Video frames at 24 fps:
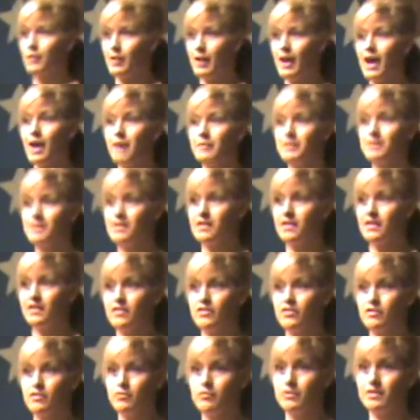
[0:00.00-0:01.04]
perhaps the
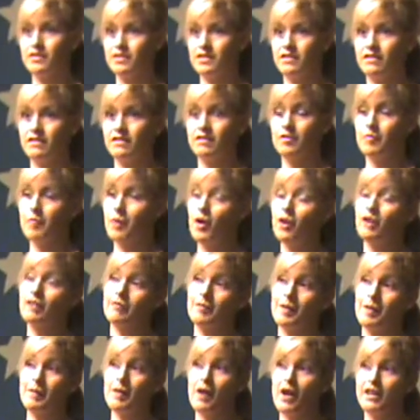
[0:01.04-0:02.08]
cancer was in the part of
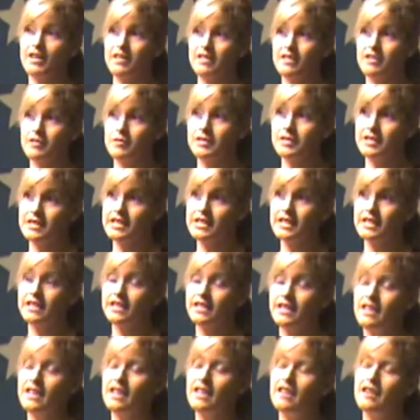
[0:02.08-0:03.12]
my body that it was in.
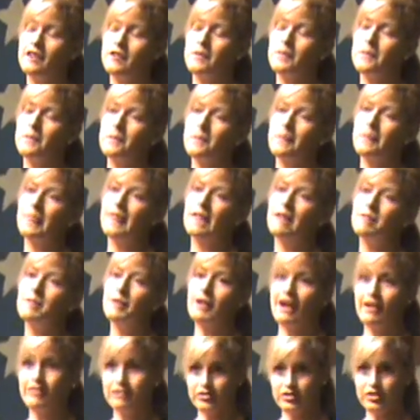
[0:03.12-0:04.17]
But
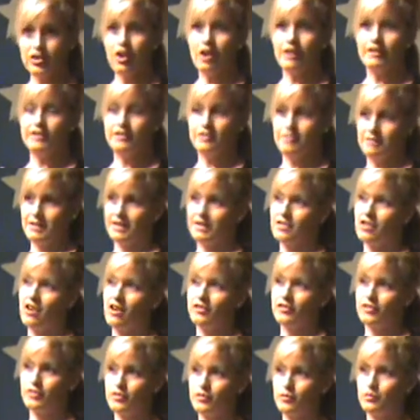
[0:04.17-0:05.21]
after talking to my
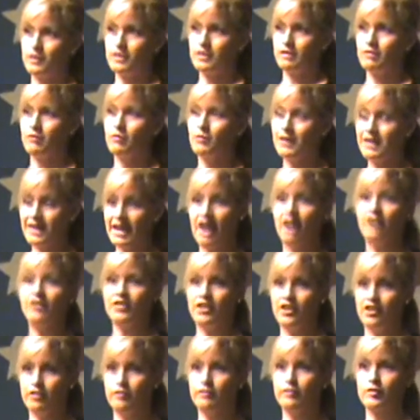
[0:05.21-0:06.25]
doctors, we now
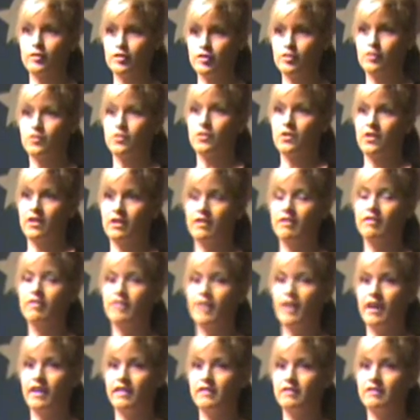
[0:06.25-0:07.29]
know for sure
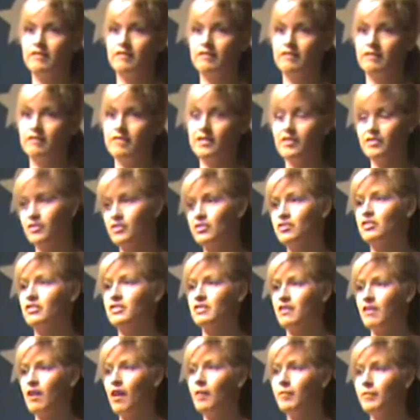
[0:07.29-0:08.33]
that this is
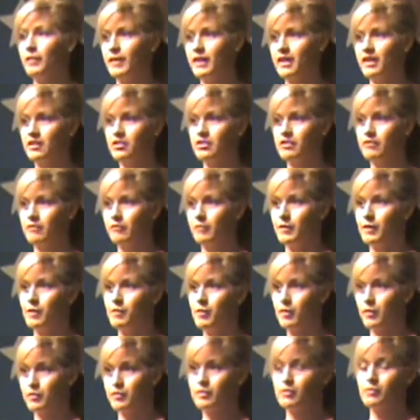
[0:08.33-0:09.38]
just a complication of being
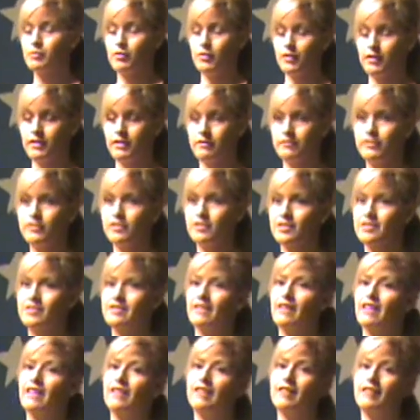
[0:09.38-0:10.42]
post-abortive. Just
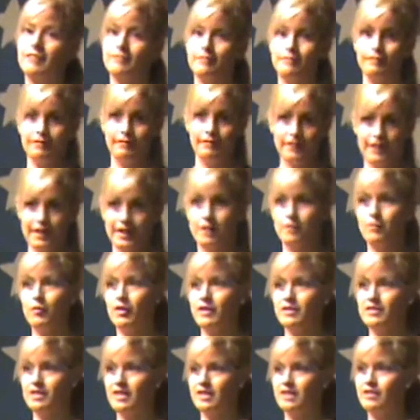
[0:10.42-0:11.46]
like getting
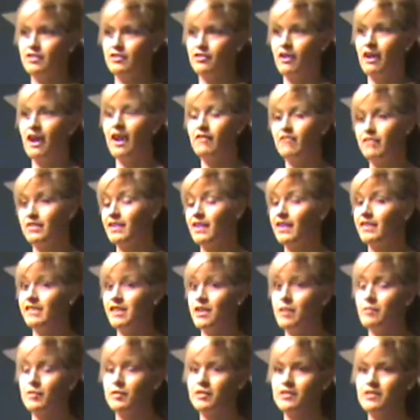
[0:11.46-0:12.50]
breast cancer, I have a
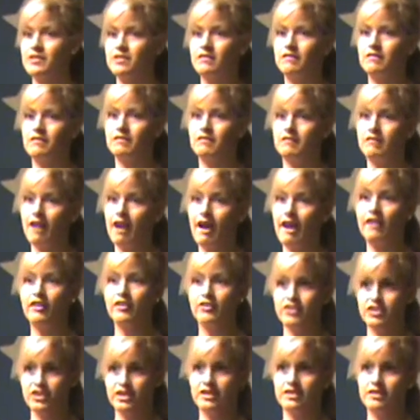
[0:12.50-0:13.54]
98% higher
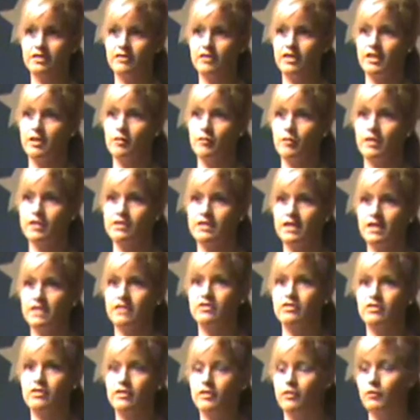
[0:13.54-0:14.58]
chance of getting breast
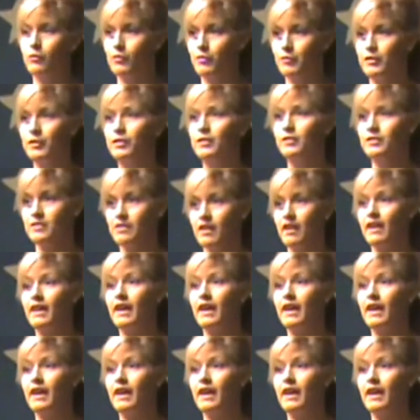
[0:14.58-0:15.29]
cancer than a woman who's not